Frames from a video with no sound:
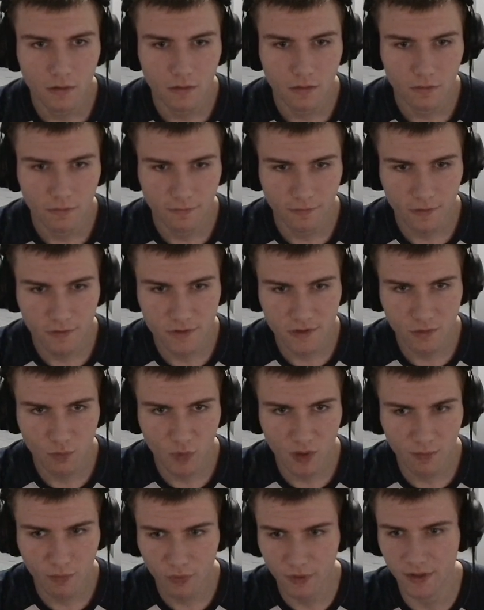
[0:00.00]
Version
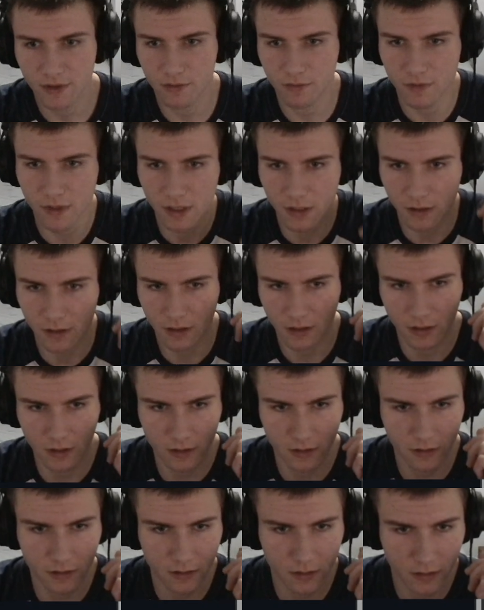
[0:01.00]
1.3,
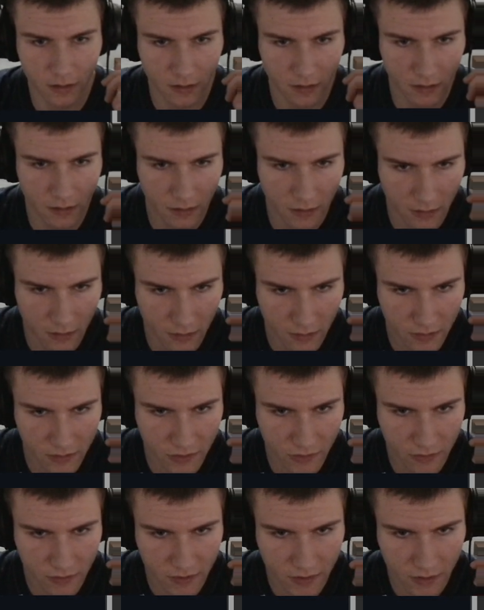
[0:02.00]

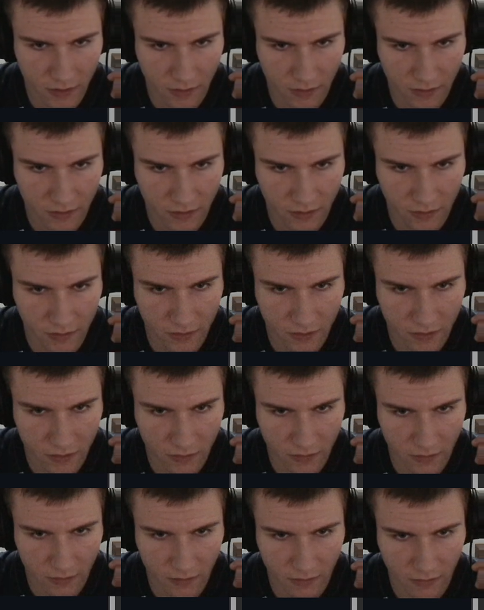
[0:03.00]
source code,
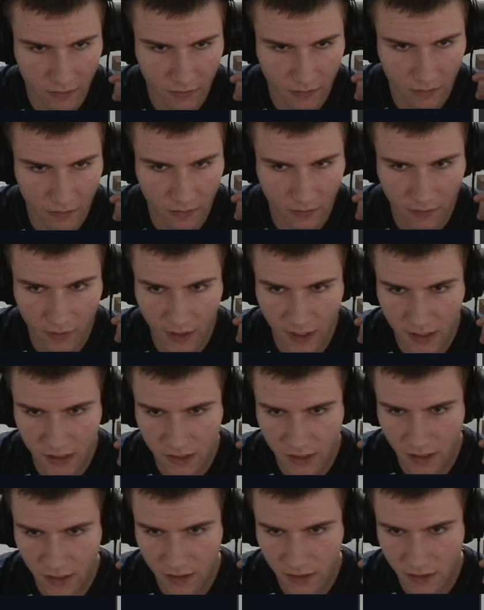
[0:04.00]

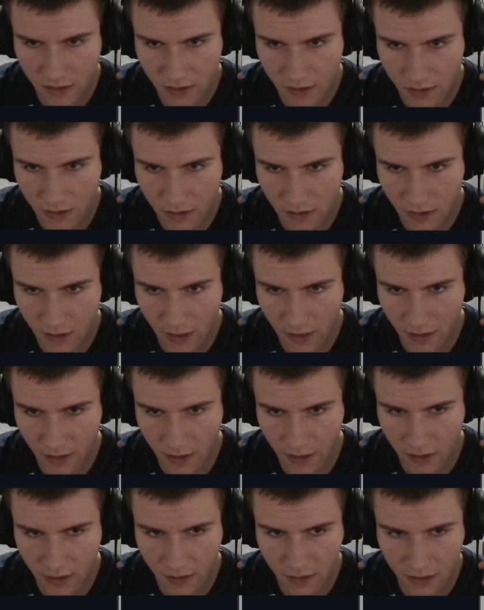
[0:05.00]
assets. I
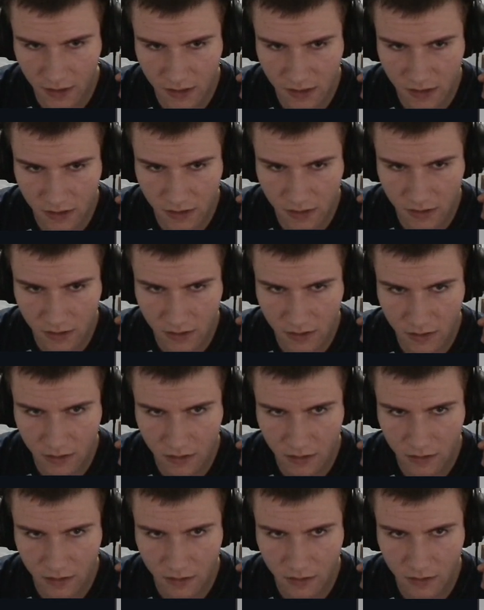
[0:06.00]
think this,
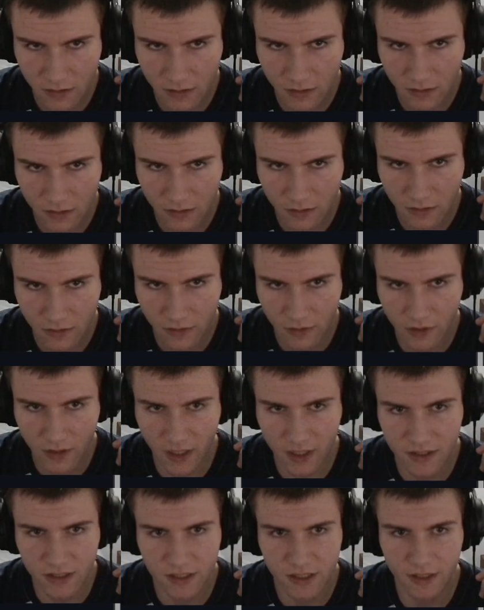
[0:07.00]
or can I
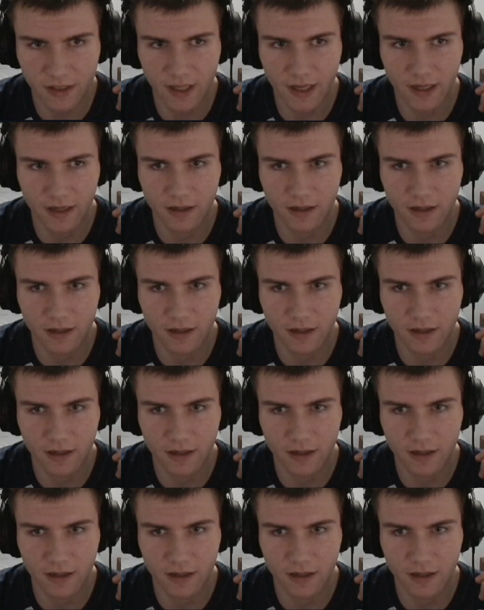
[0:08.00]
just hit that?